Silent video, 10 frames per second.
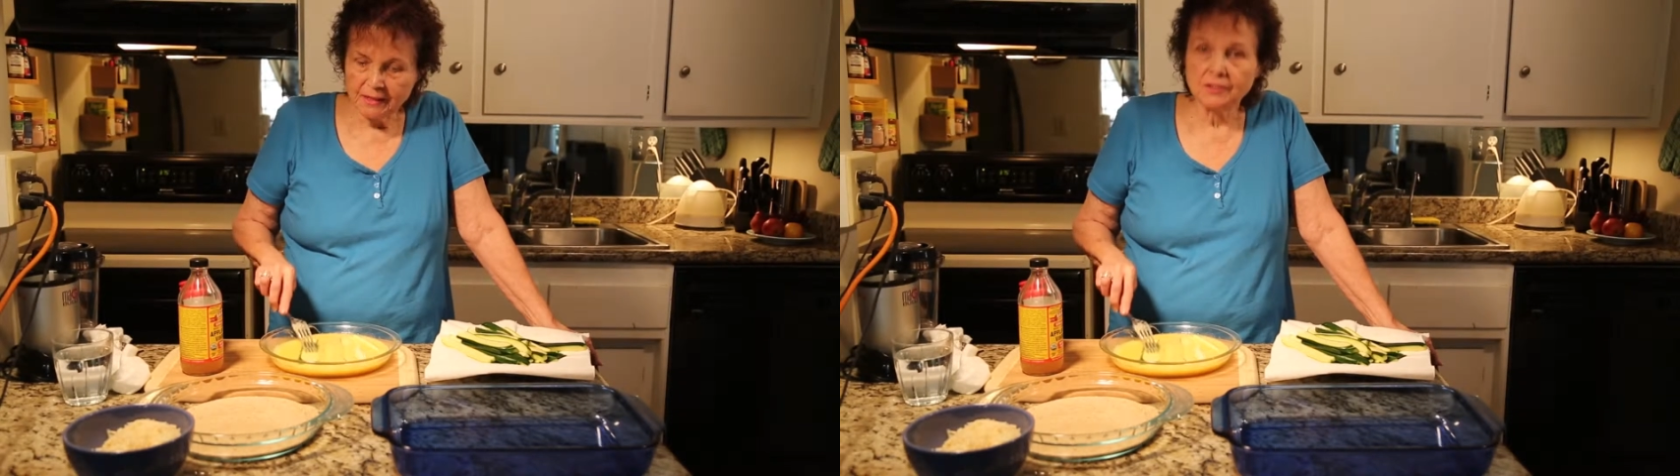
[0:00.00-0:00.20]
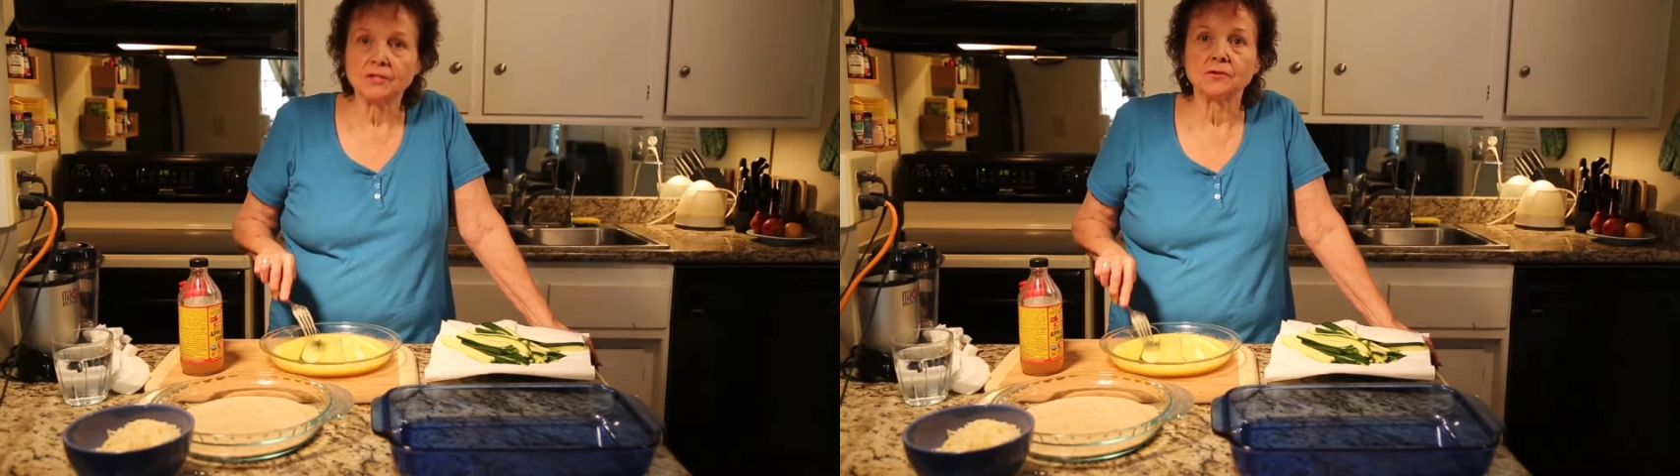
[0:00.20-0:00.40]

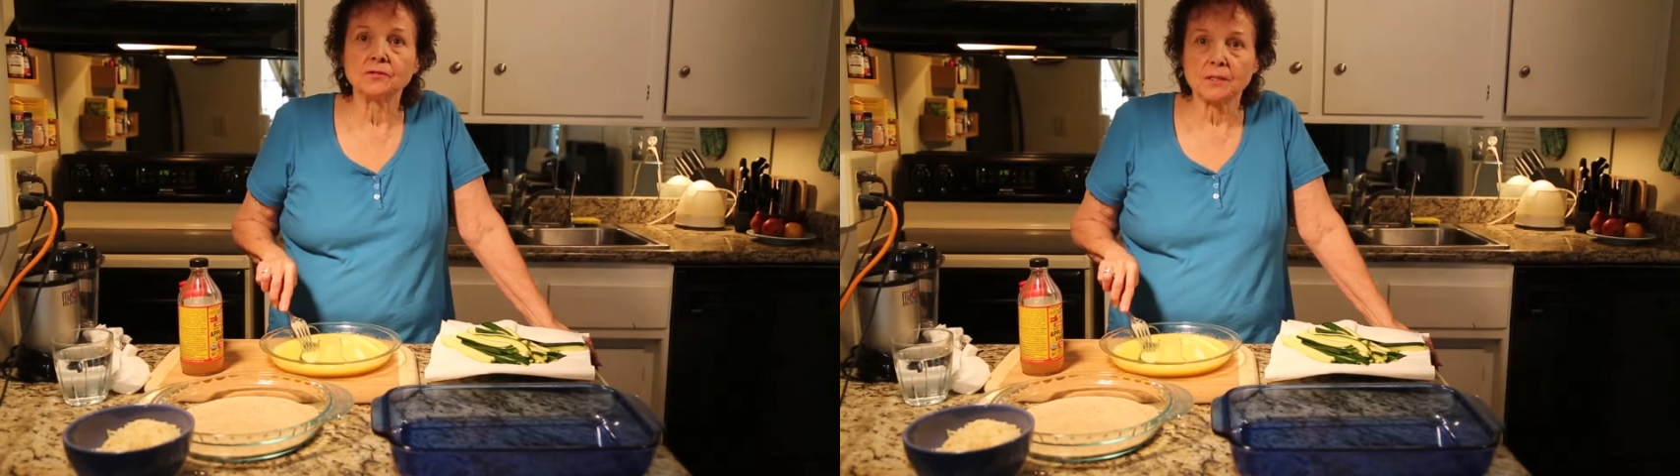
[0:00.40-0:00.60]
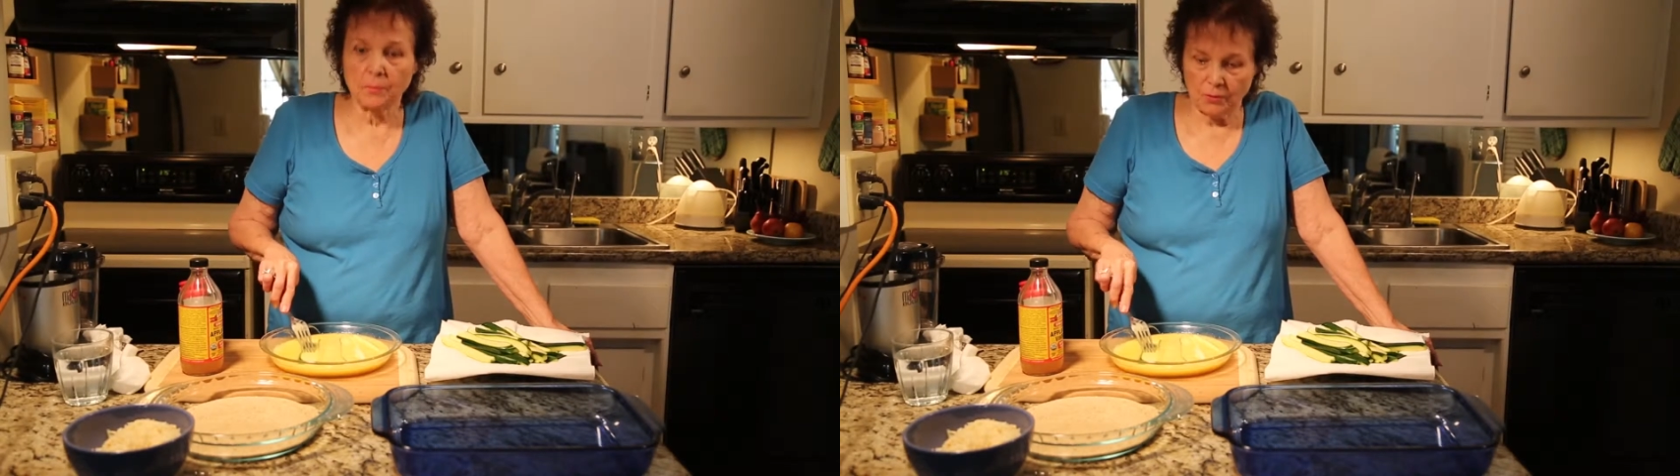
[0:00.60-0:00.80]
to
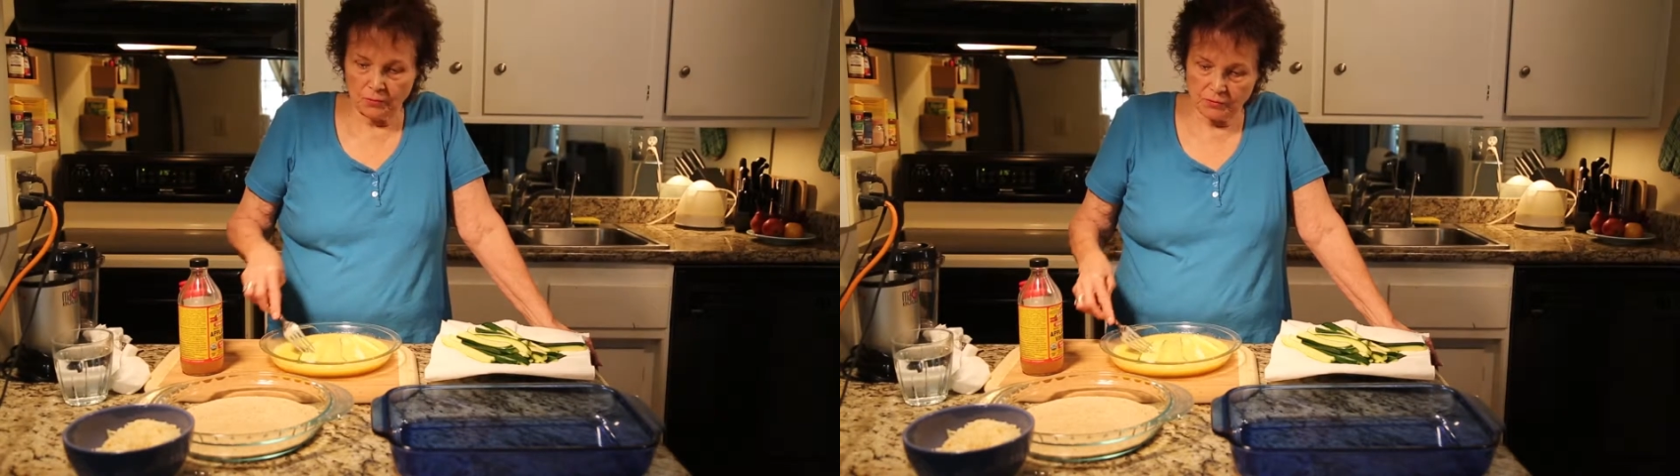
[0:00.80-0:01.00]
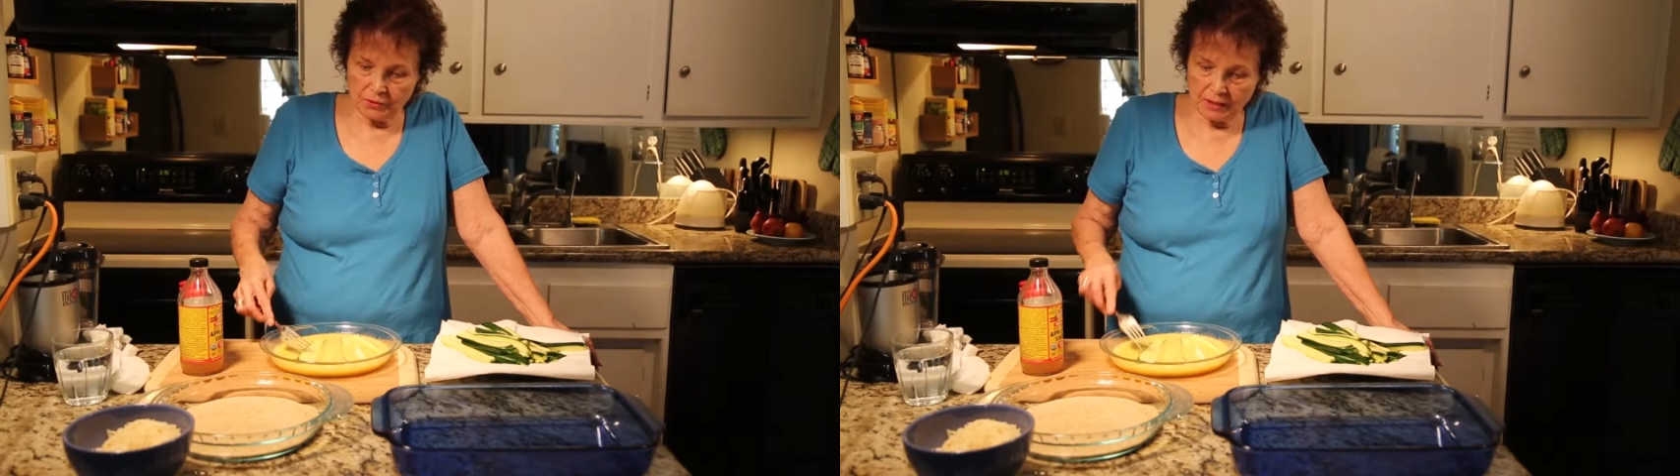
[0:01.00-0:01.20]
use up all
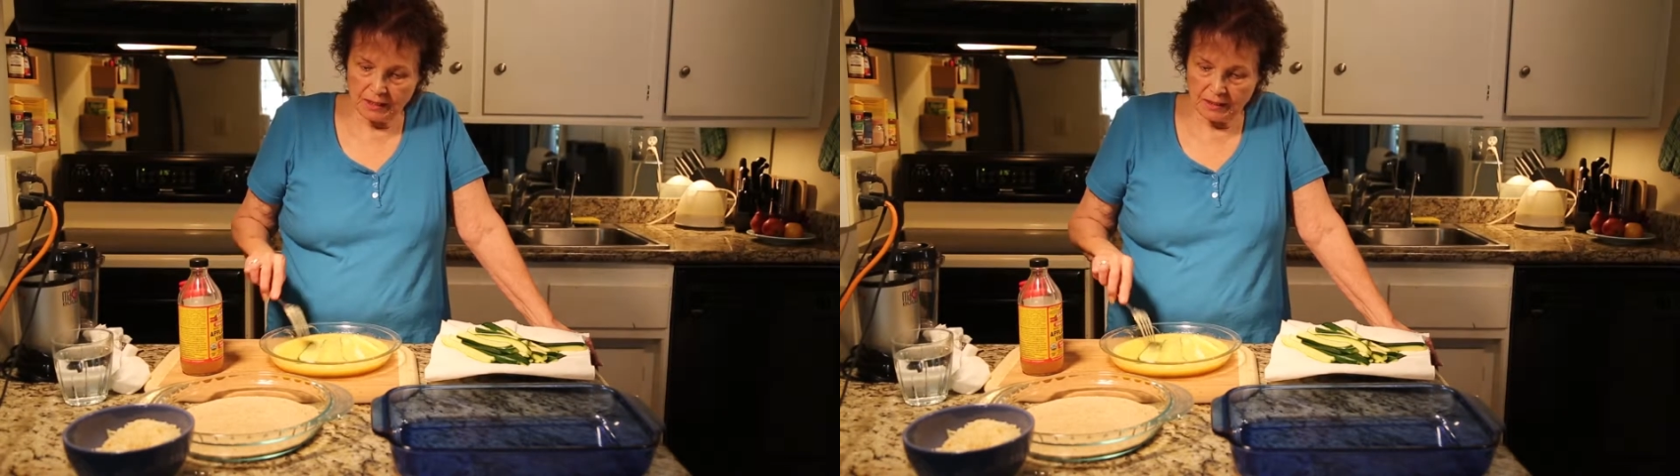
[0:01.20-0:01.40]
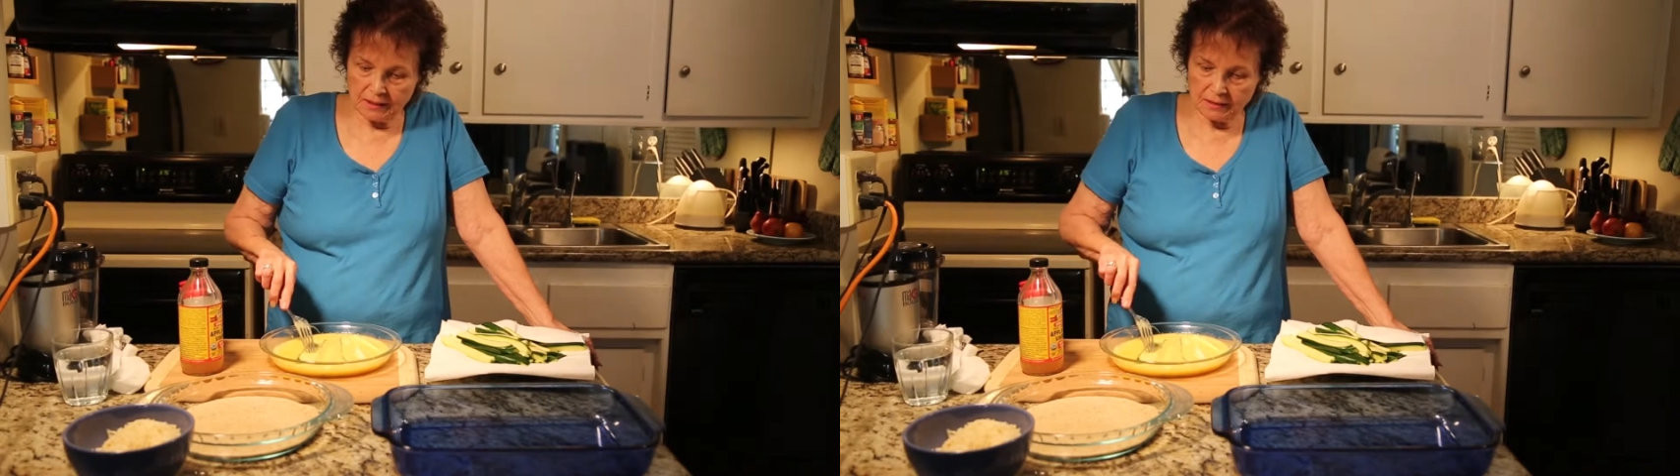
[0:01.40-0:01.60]
those
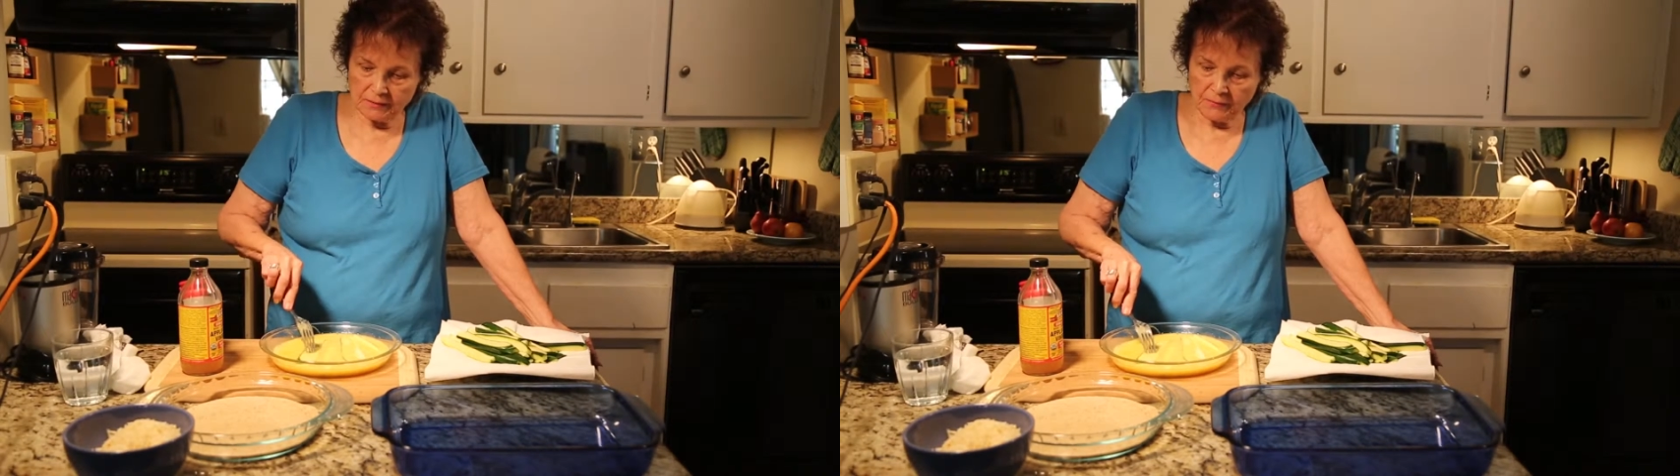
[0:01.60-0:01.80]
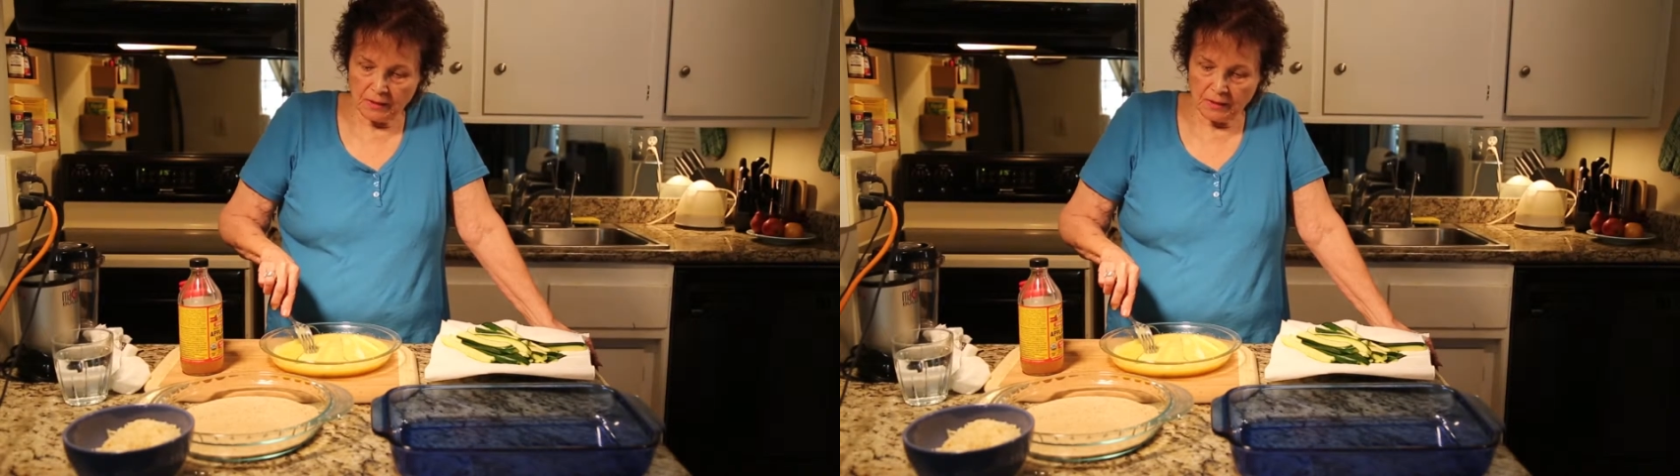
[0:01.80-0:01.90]
zucchinis.